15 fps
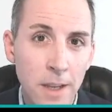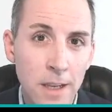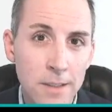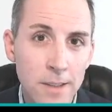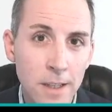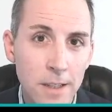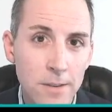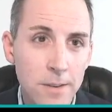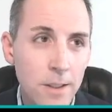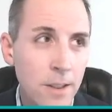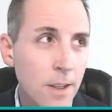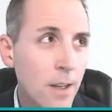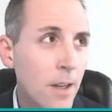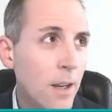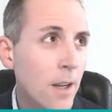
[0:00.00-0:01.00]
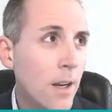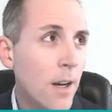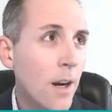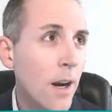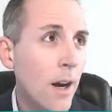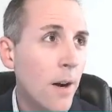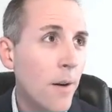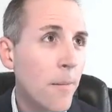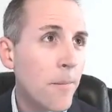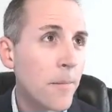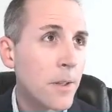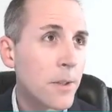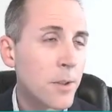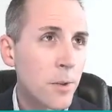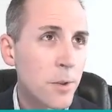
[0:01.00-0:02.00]
exist.
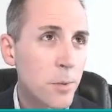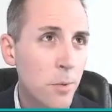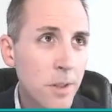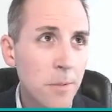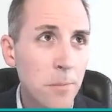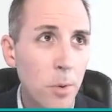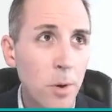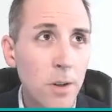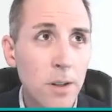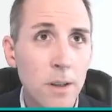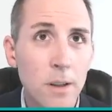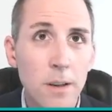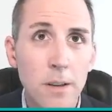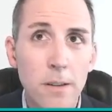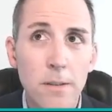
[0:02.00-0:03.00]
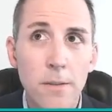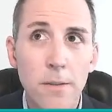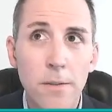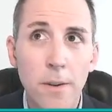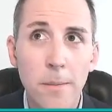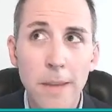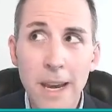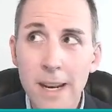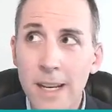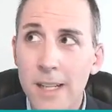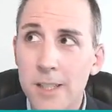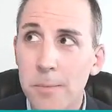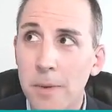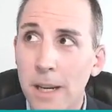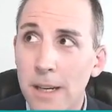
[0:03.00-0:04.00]
And so it's really important from that
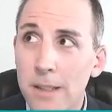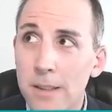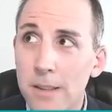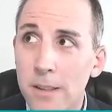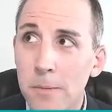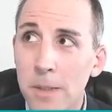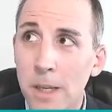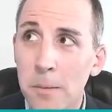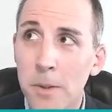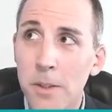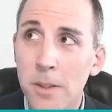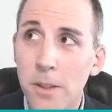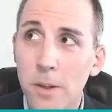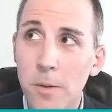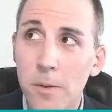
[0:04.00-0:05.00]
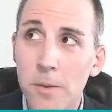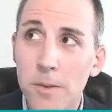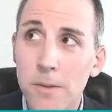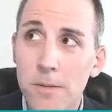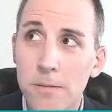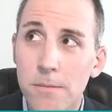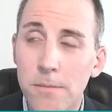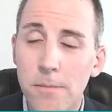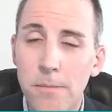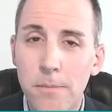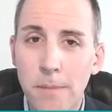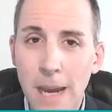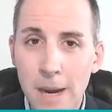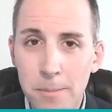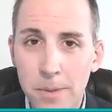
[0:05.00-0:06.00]
aspect to be able to use
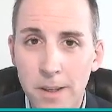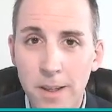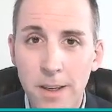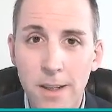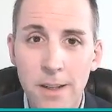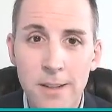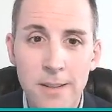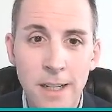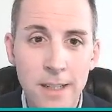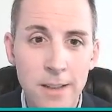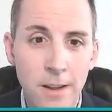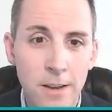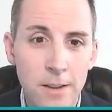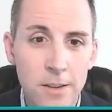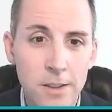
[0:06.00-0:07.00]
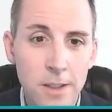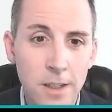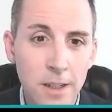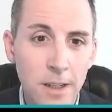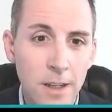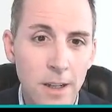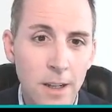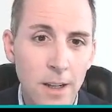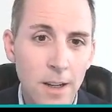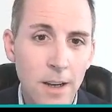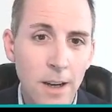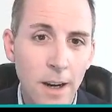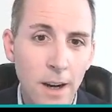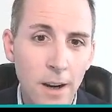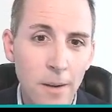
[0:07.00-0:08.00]
mapping and technology.
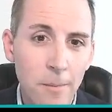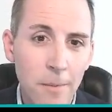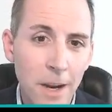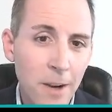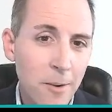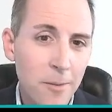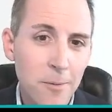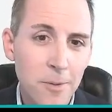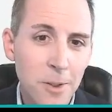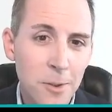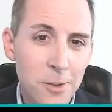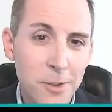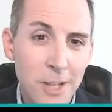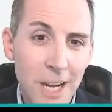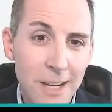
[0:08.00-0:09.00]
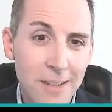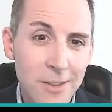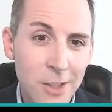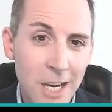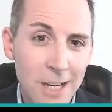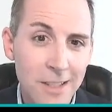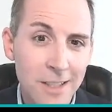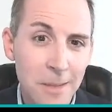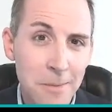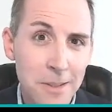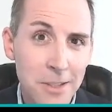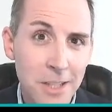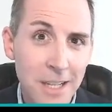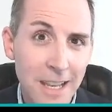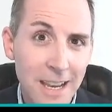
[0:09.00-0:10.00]
I don't use
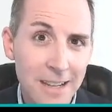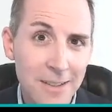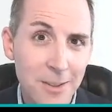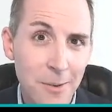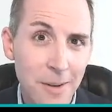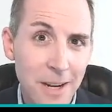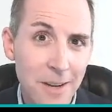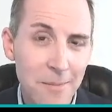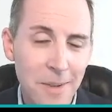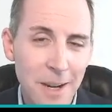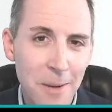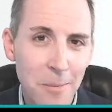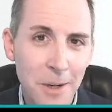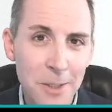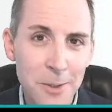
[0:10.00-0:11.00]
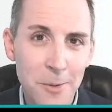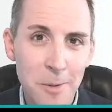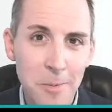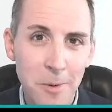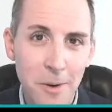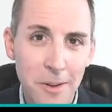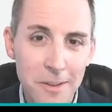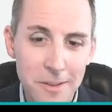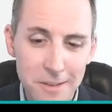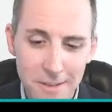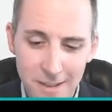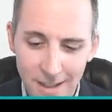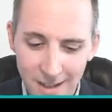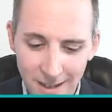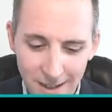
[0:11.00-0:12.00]
ChatGPT yet to write my appraisal reports.
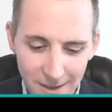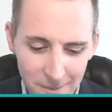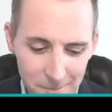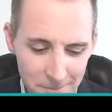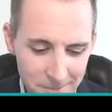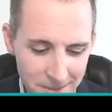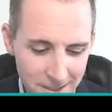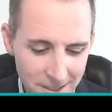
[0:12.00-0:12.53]
Don't